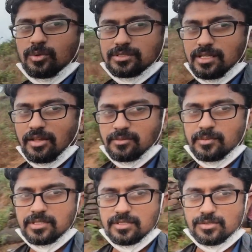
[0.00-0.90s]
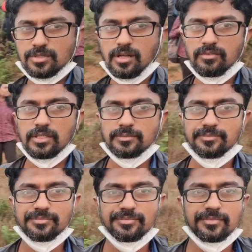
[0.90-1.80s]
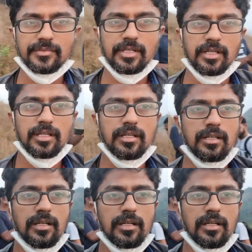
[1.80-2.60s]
still have some distance to cover and uh,